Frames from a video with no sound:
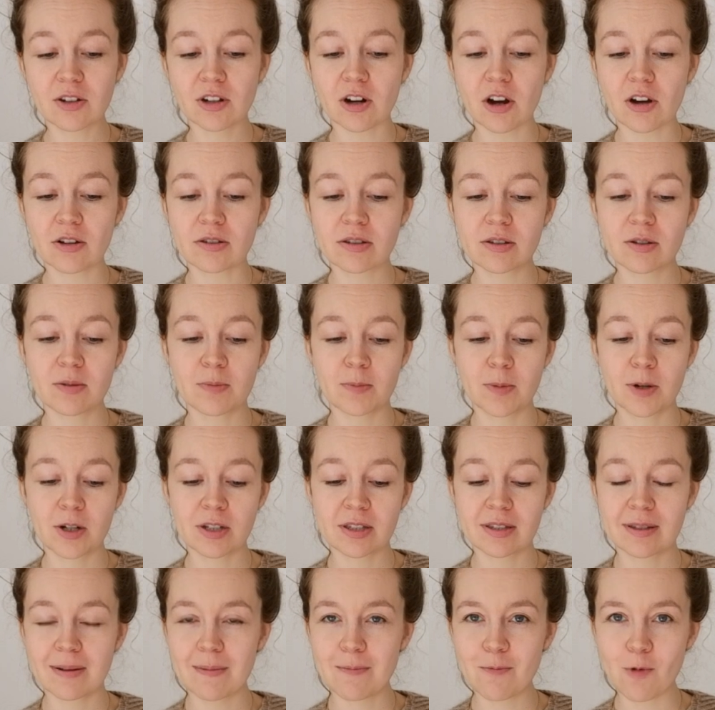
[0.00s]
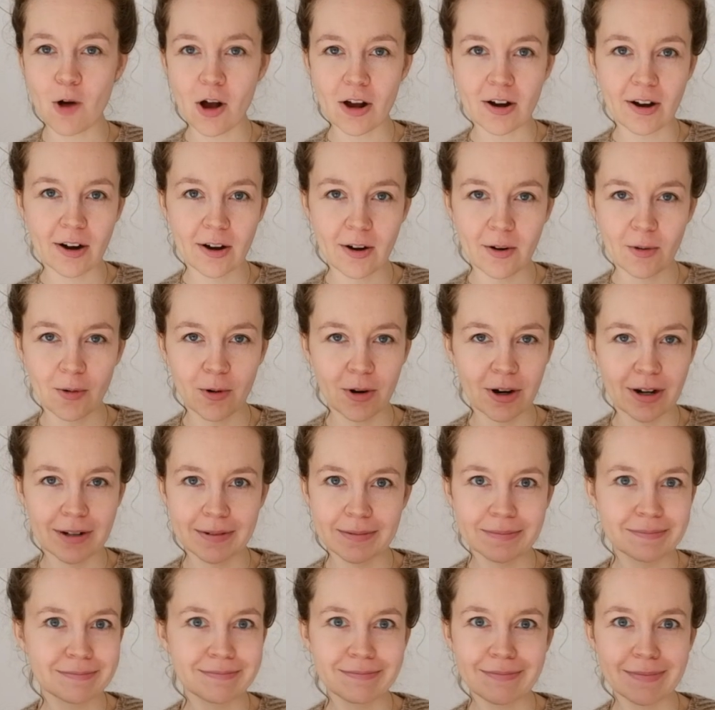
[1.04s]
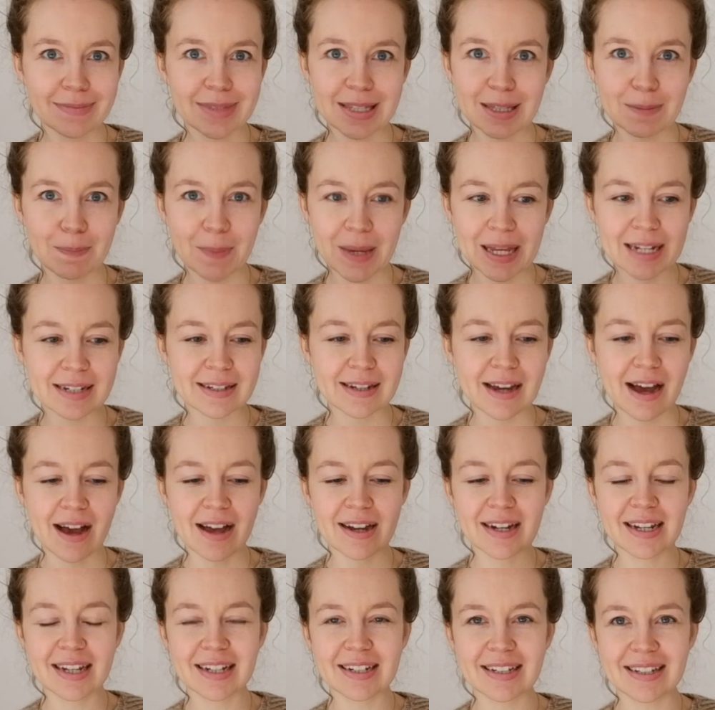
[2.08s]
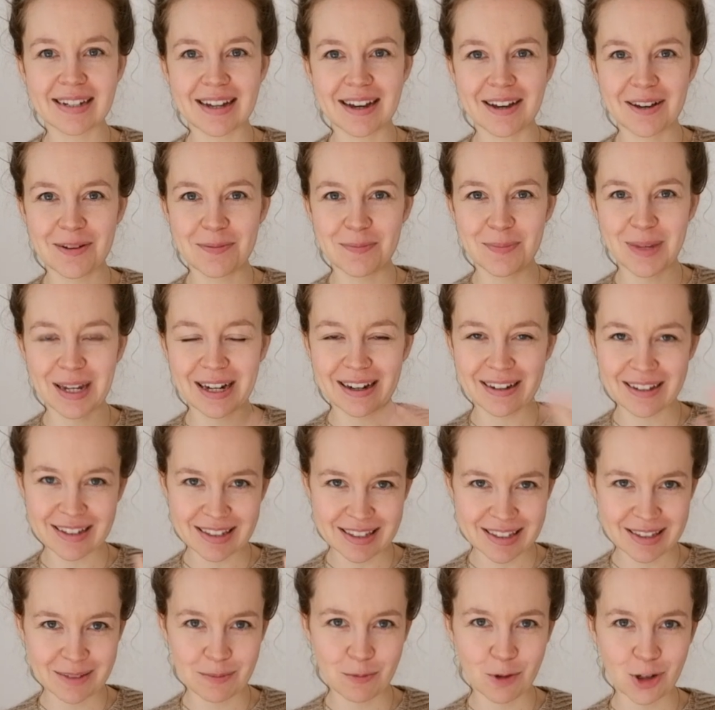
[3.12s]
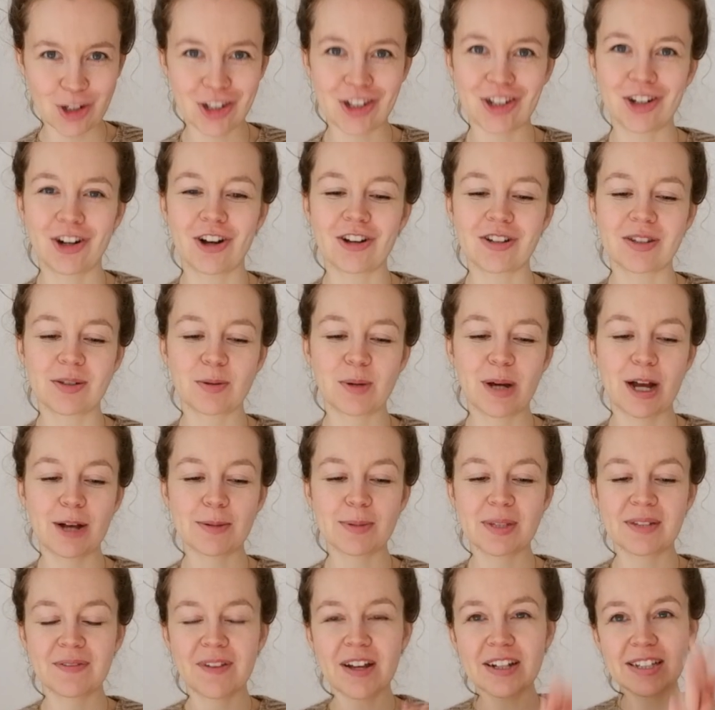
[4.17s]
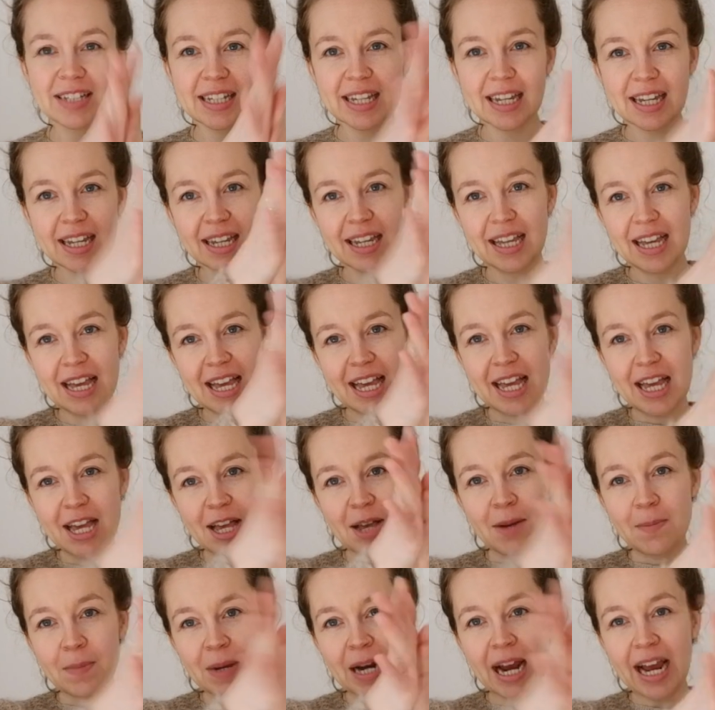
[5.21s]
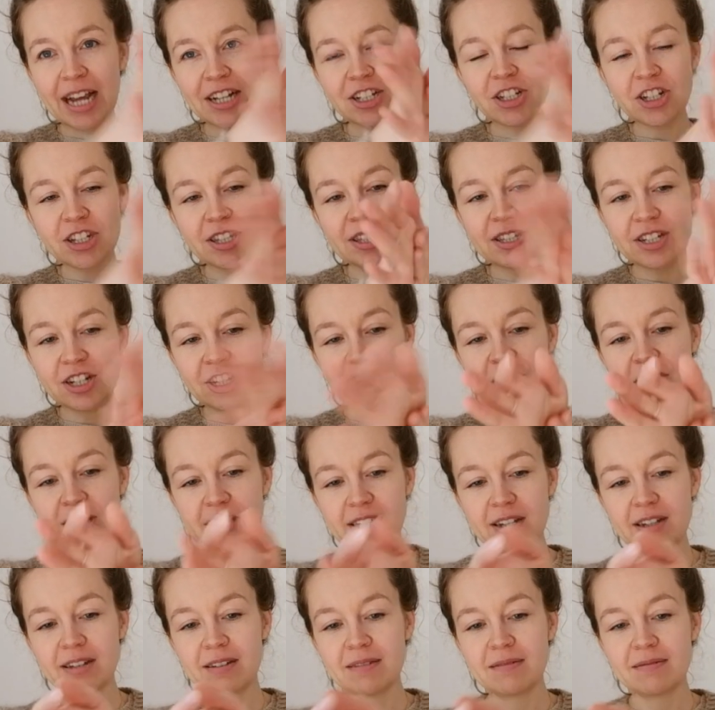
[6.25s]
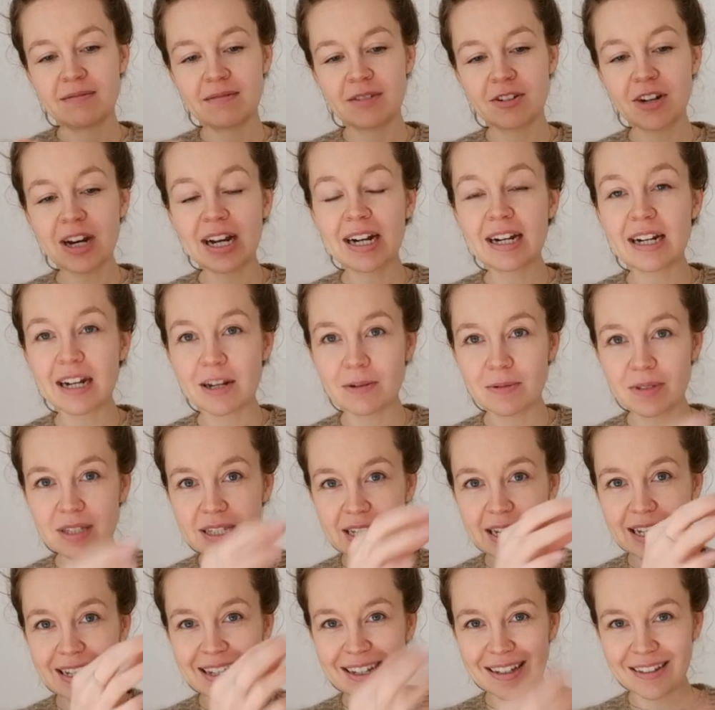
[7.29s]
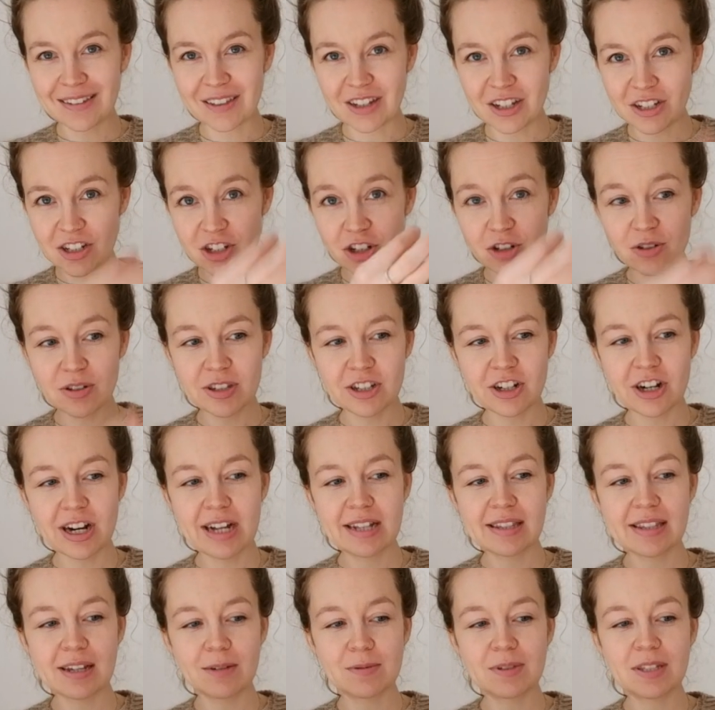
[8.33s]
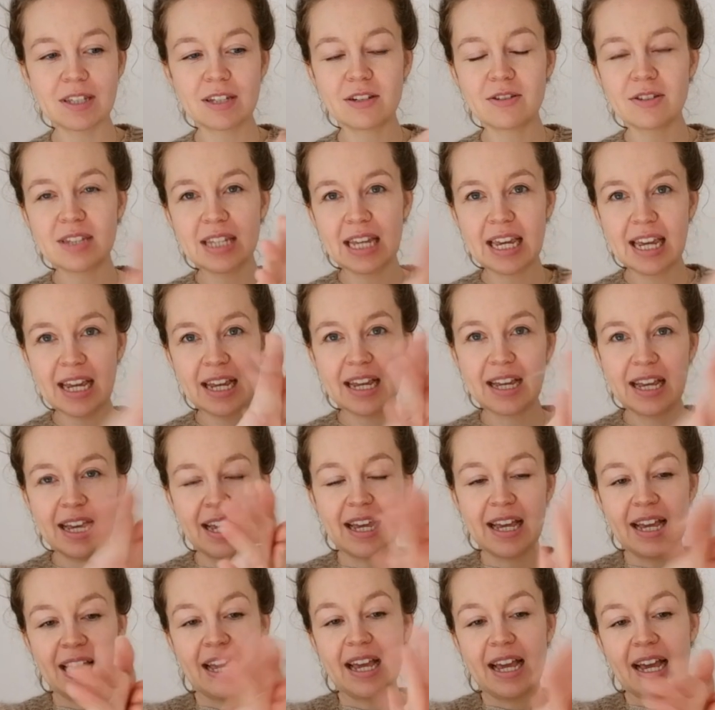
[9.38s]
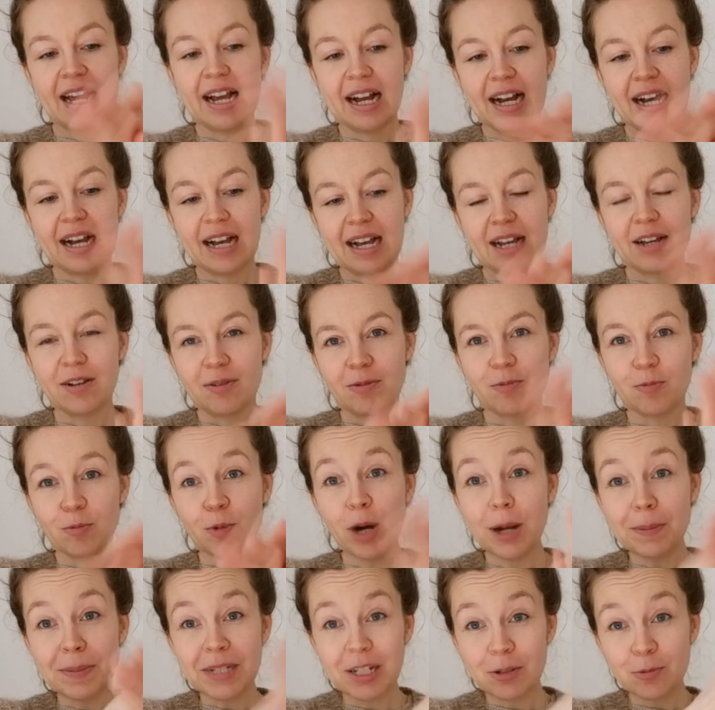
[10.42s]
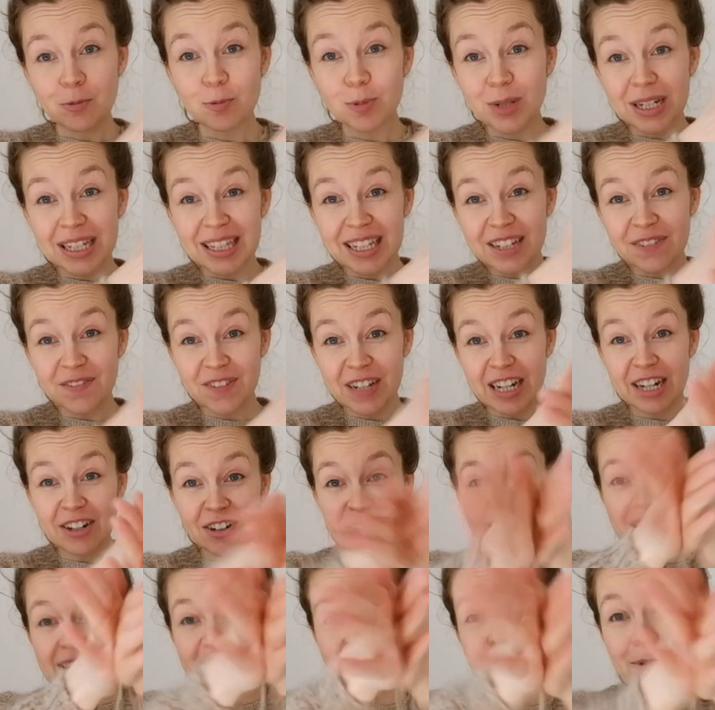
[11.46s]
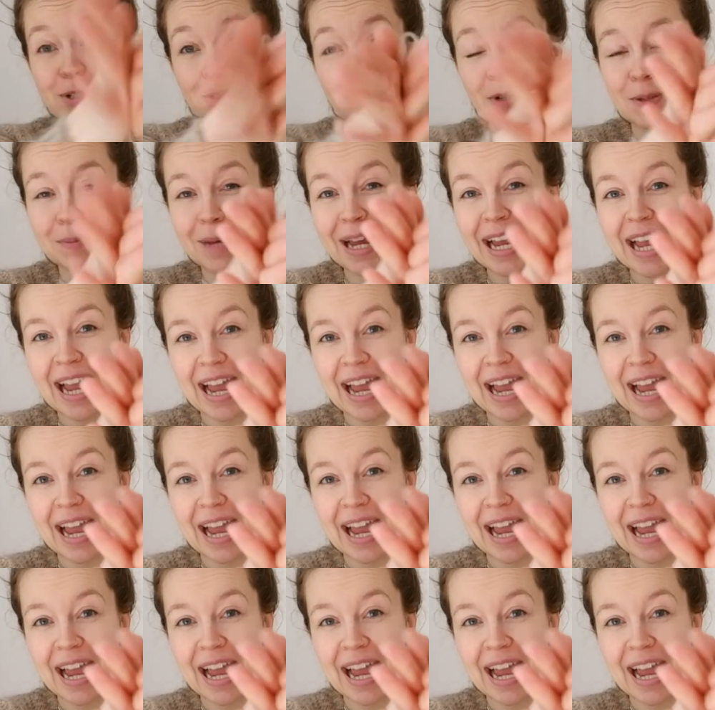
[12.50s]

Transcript: You could also put some water or spit on it, because moisture also helps felting. But I just took, granted I was taking the two strands I was using, rubbed it really vigorously between my